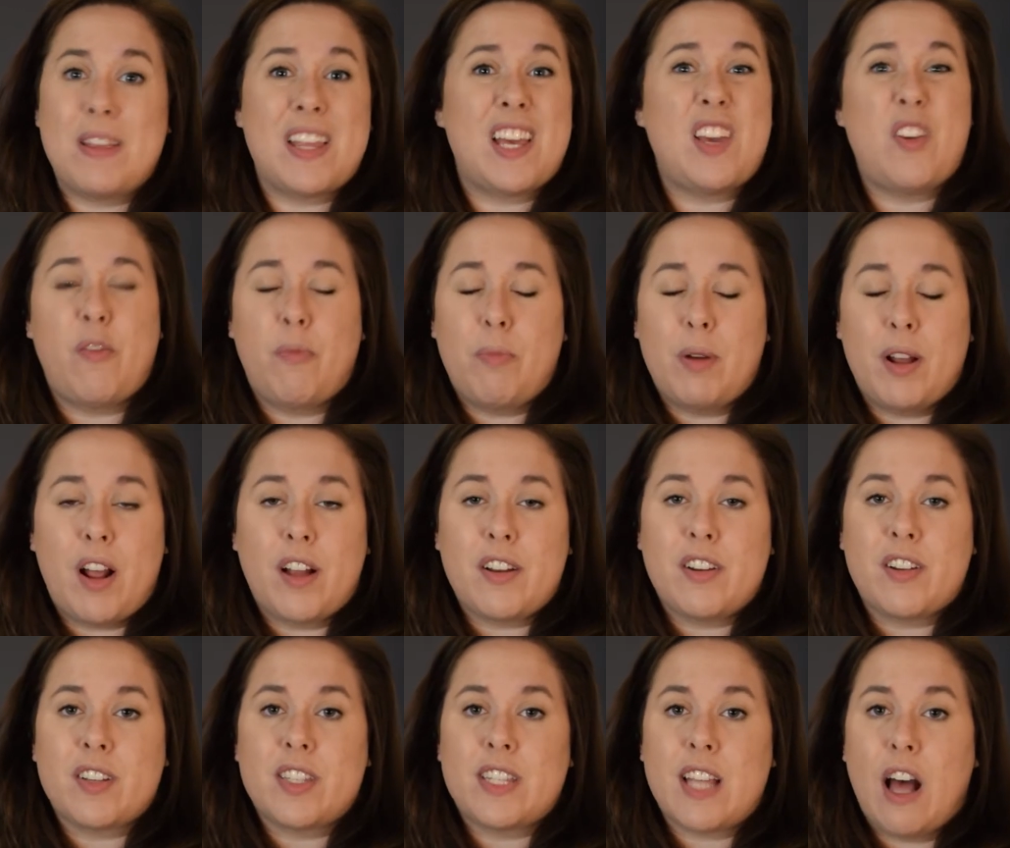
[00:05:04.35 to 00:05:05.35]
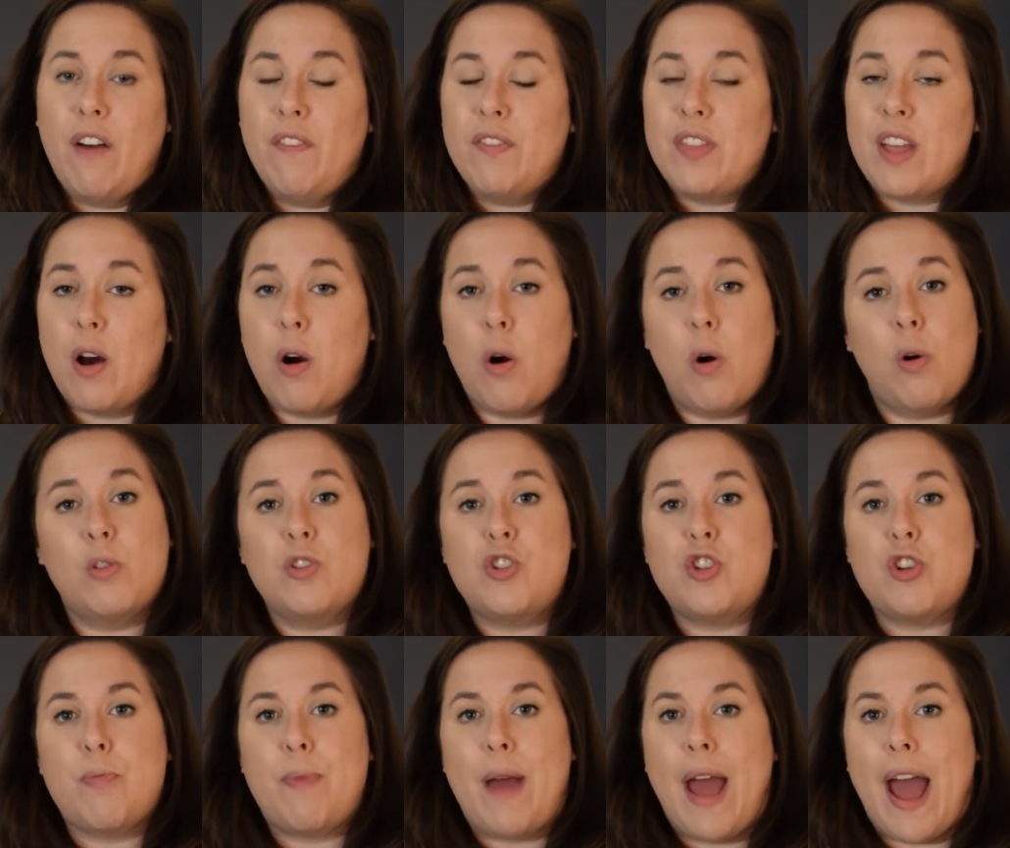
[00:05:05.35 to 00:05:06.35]
that you've put on yourself, that hold
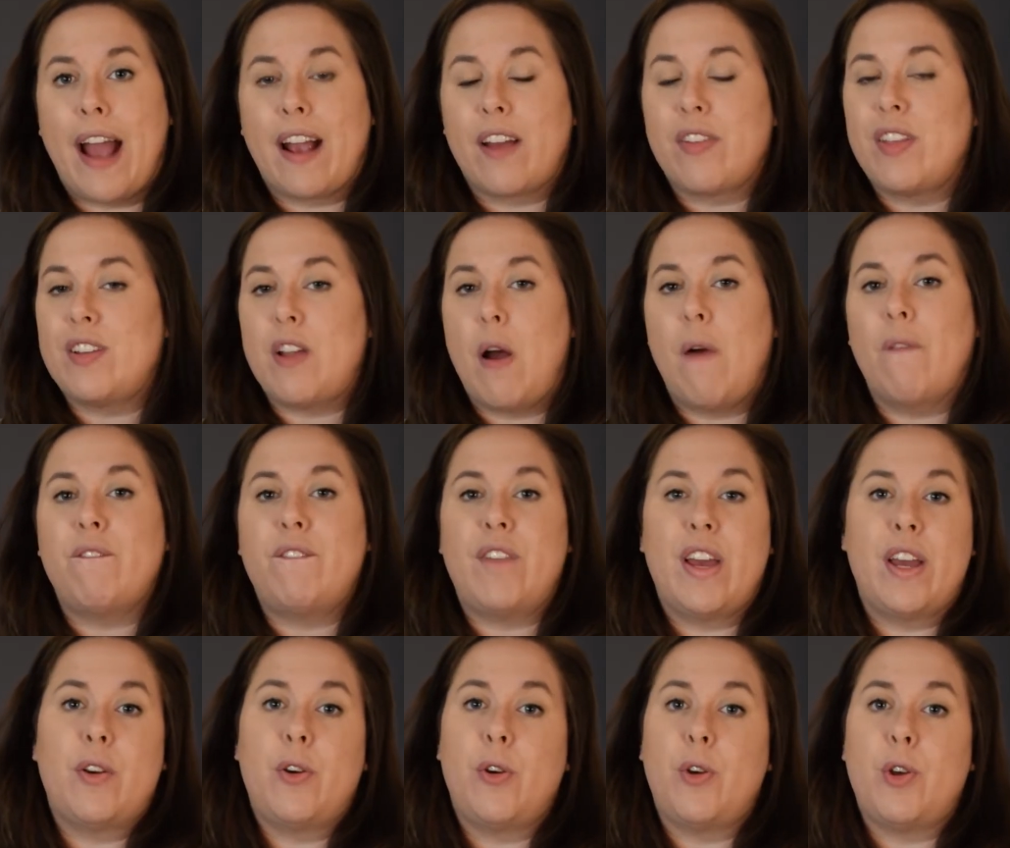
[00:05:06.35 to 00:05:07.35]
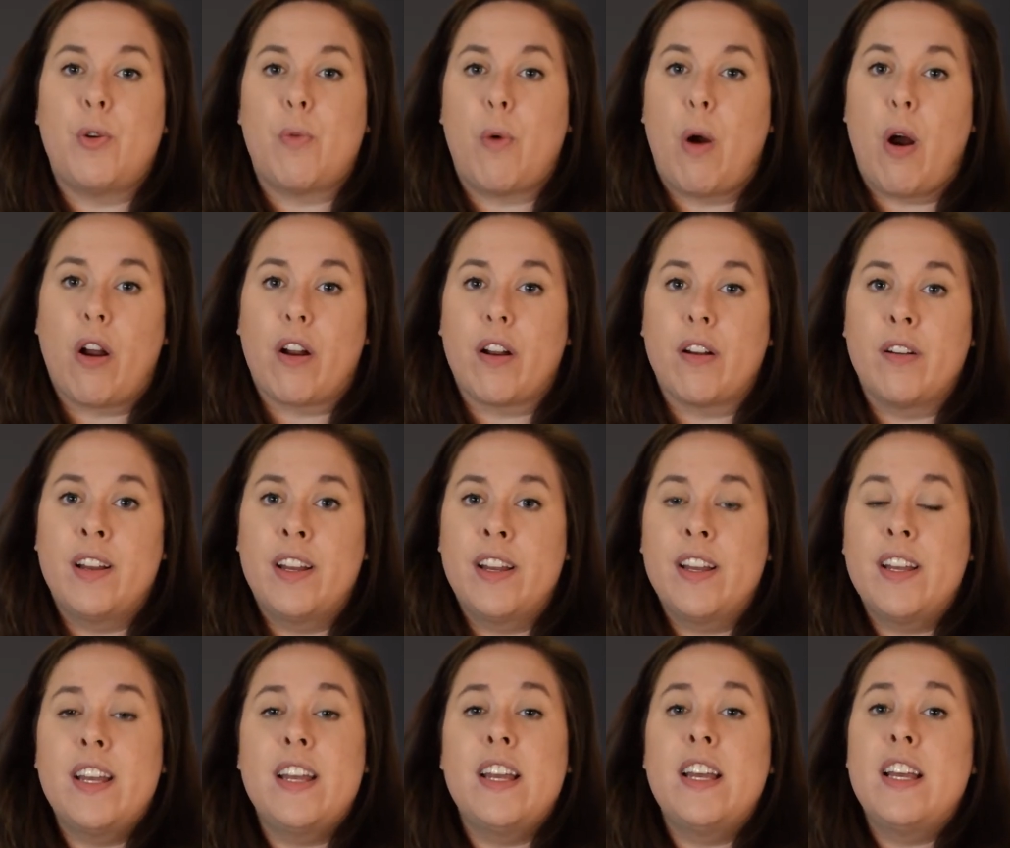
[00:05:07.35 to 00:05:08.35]
you back, that don't fit who you are.
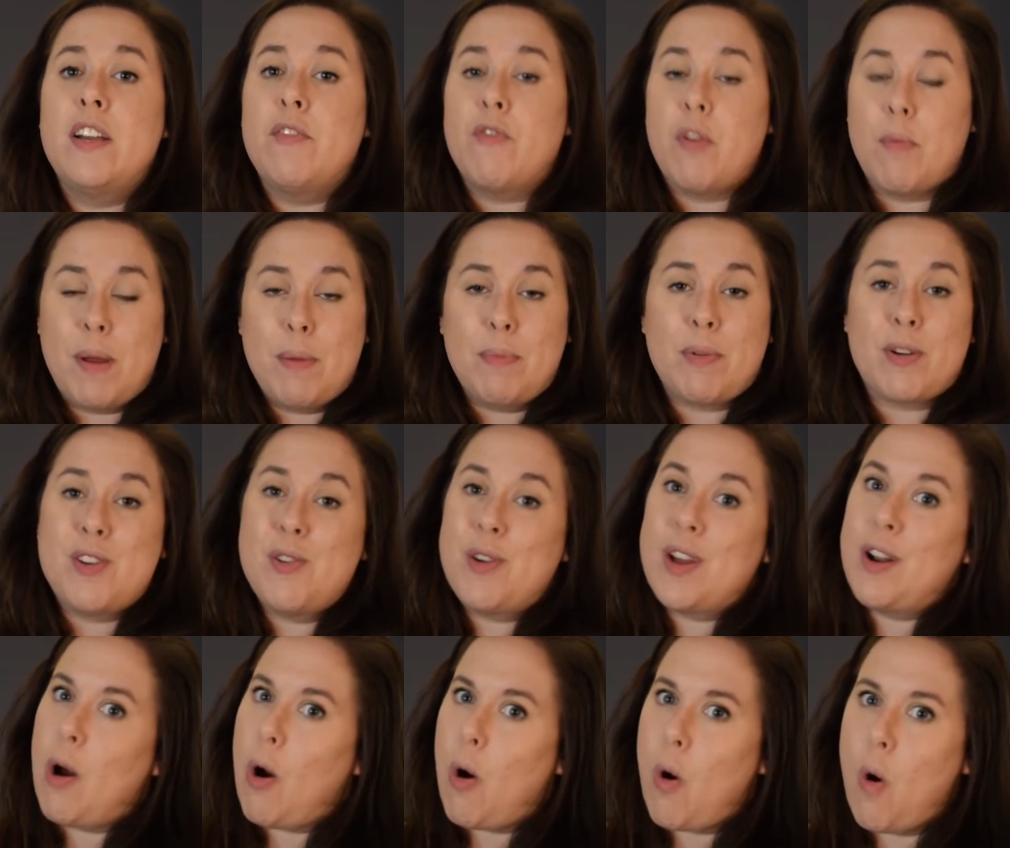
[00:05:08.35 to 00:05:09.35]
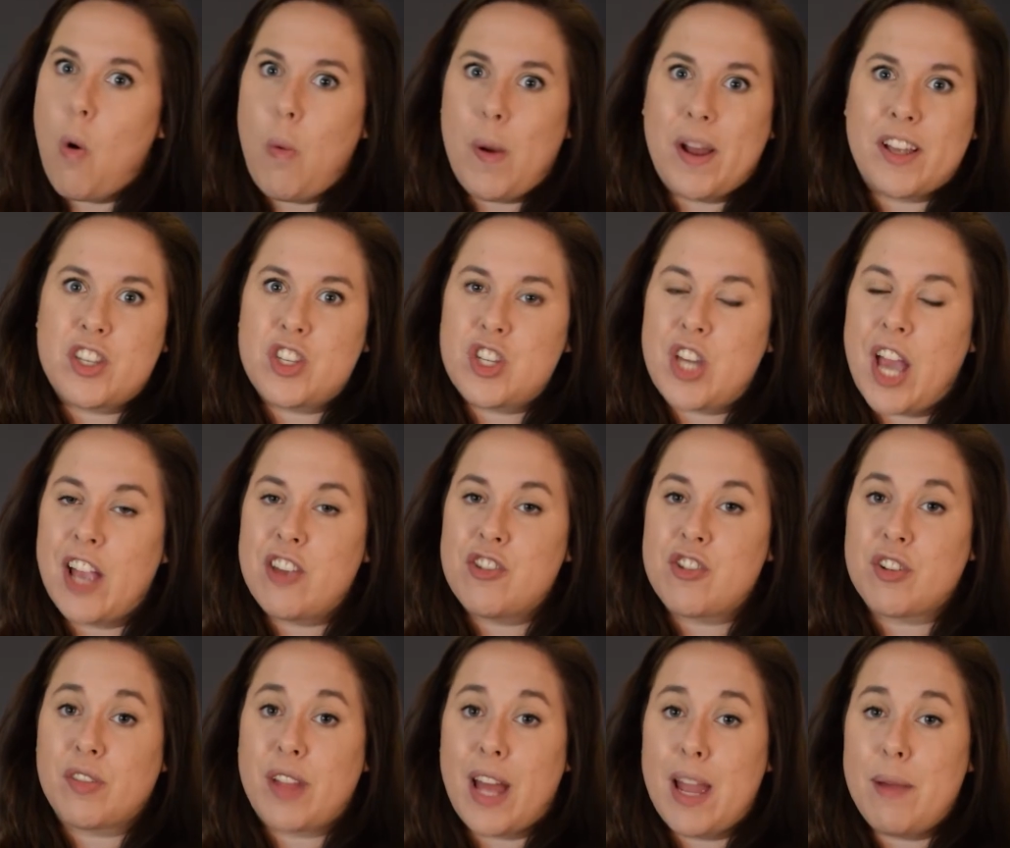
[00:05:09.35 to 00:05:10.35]
Remember, you can always change
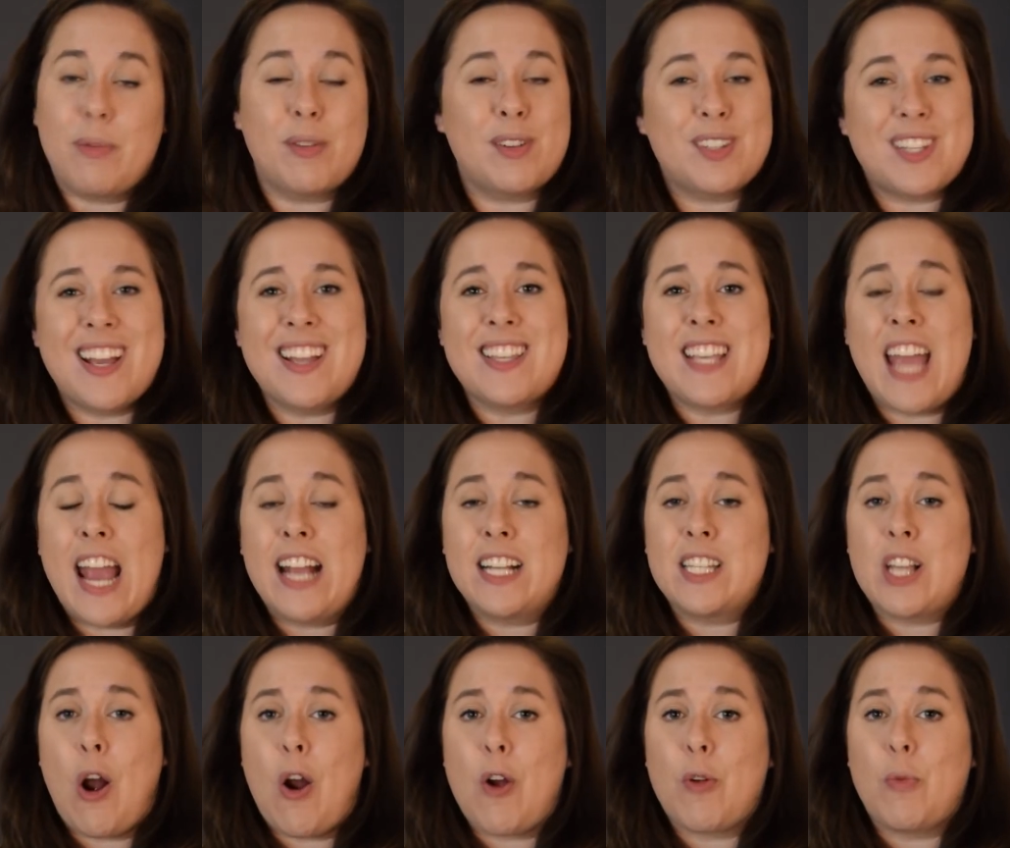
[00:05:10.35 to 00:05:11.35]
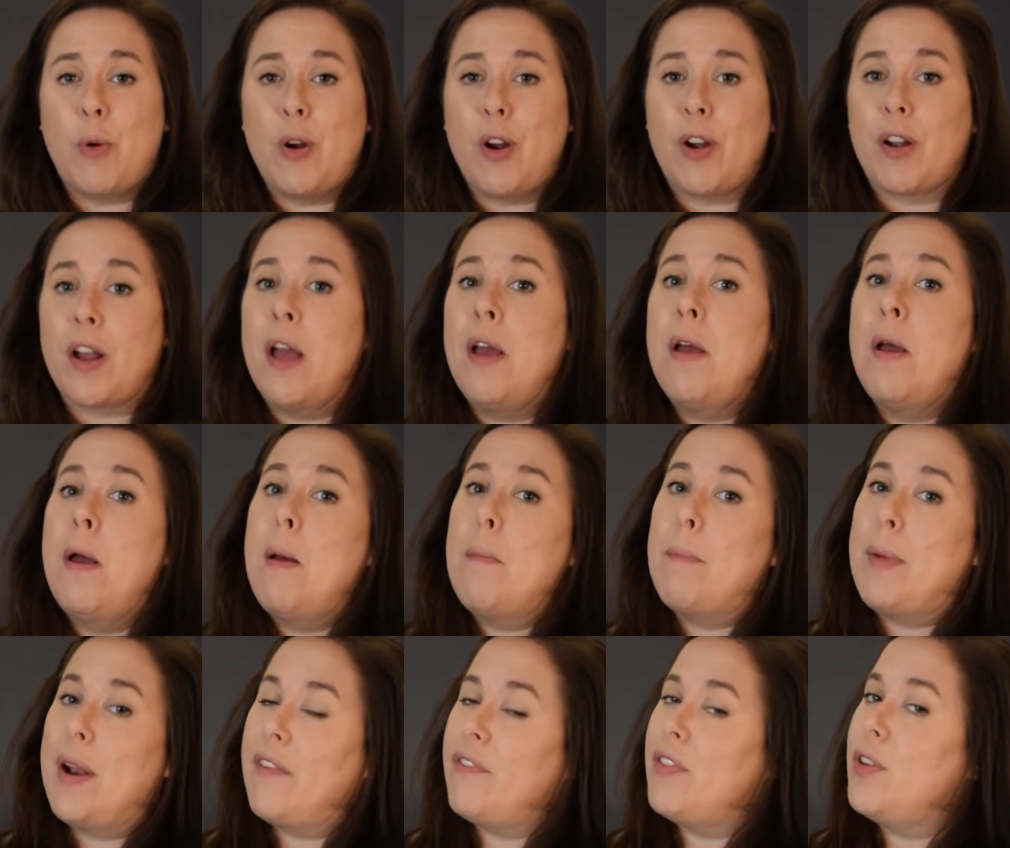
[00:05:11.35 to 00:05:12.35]
your labels. It takes hard work.
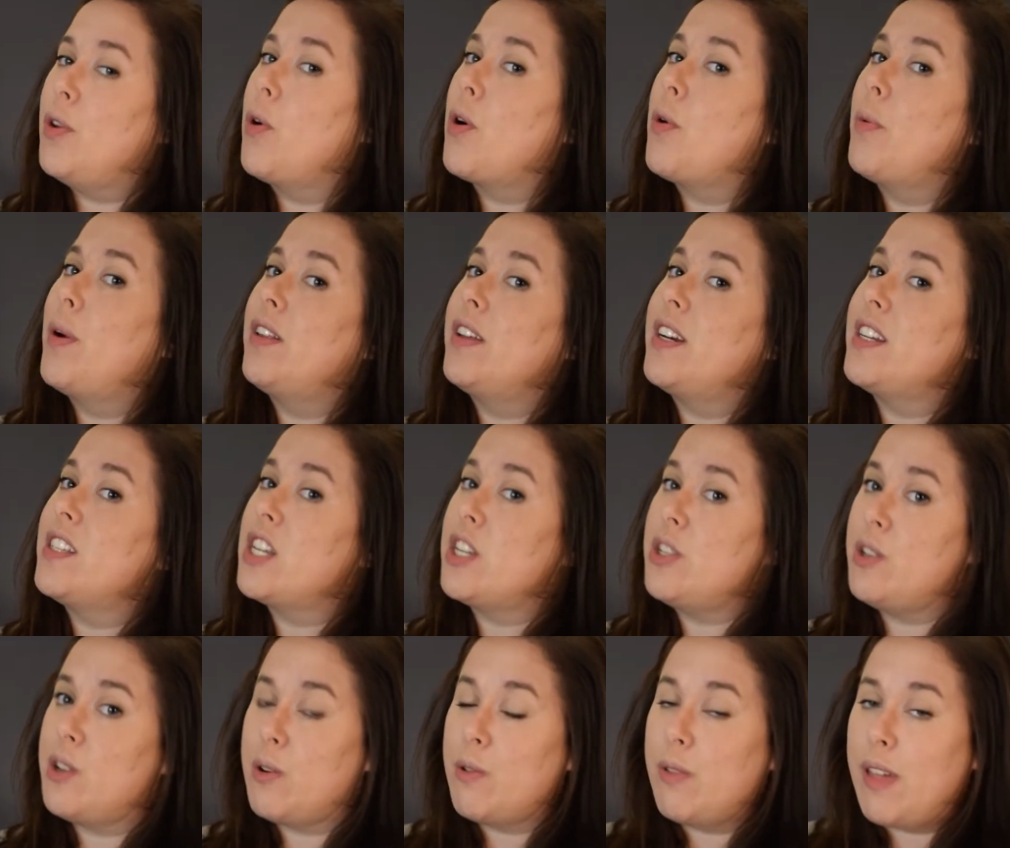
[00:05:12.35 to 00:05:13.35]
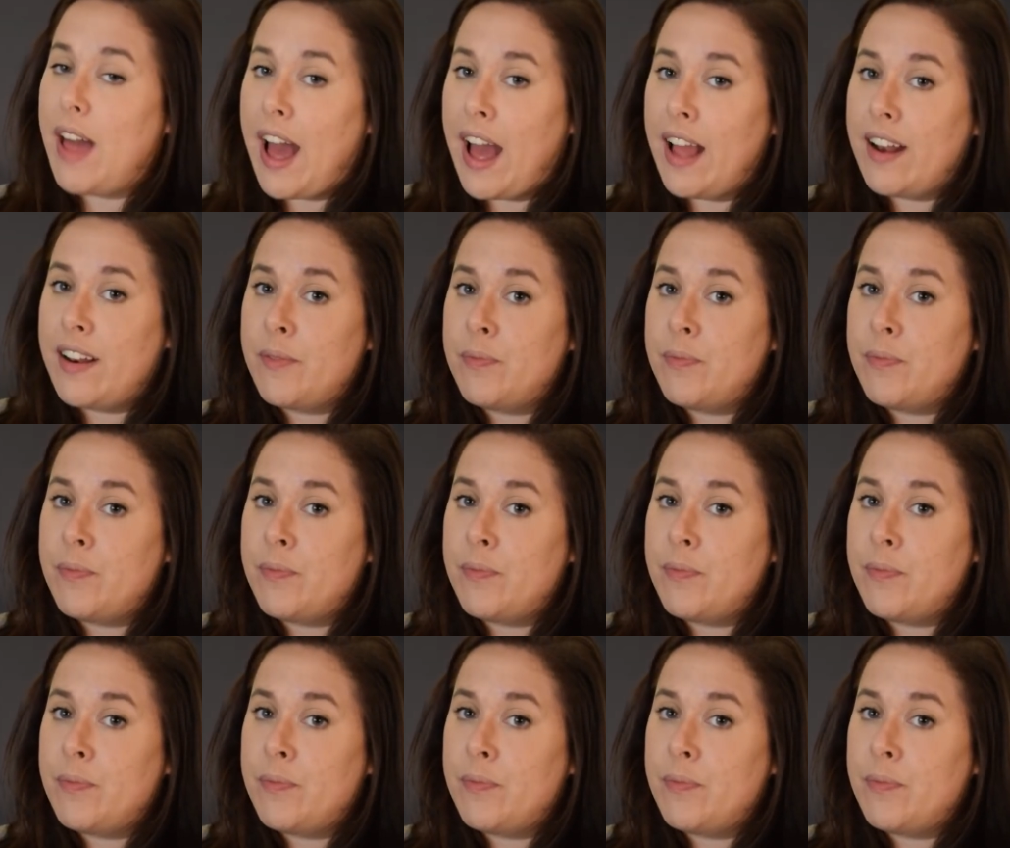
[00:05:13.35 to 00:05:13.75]
But if you're willing to do that,